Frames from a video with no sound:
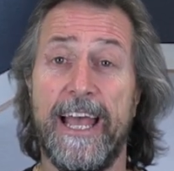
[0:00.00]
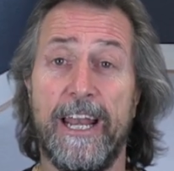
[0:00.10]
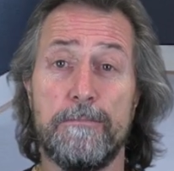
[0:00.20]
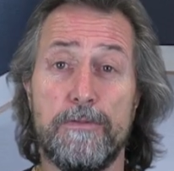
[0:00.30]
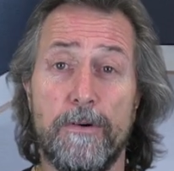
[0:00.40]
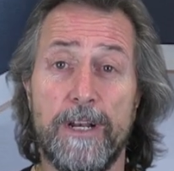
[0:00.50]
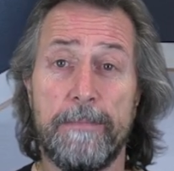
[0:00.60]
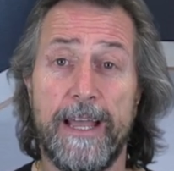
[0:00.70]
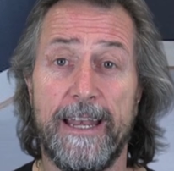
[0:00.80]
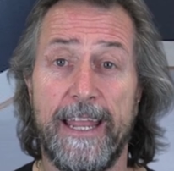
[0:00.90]
And I'm talking
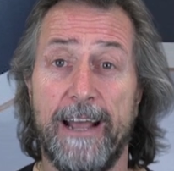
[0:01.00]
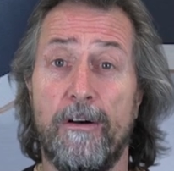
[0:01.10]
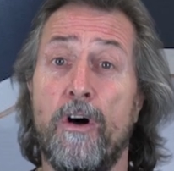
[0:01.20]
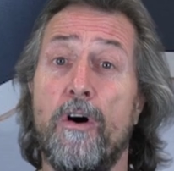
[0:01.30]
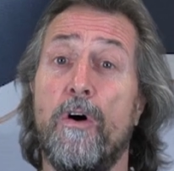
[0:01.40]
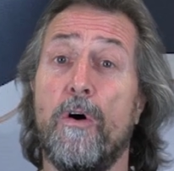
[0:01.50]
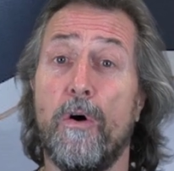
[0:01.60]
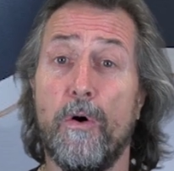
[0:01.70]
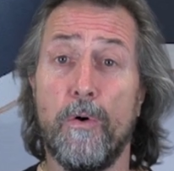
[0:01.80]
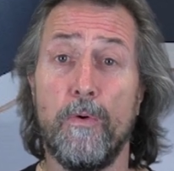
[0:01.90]
about now
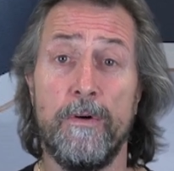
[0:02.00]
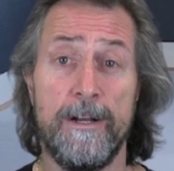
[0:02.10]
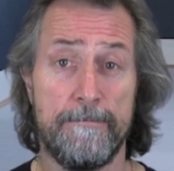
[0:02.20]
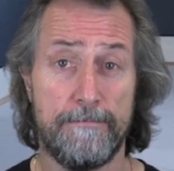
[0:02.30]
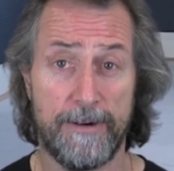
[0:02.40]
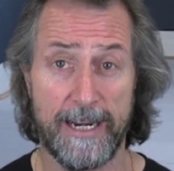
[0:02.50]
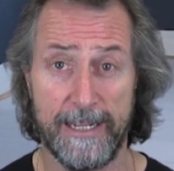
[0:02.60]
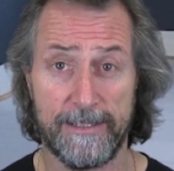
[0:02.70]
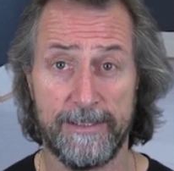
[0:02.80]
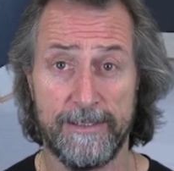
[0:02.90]
all
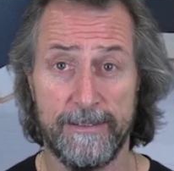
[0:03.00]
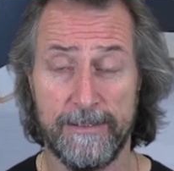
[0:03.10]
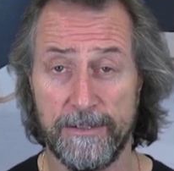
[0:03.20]
products,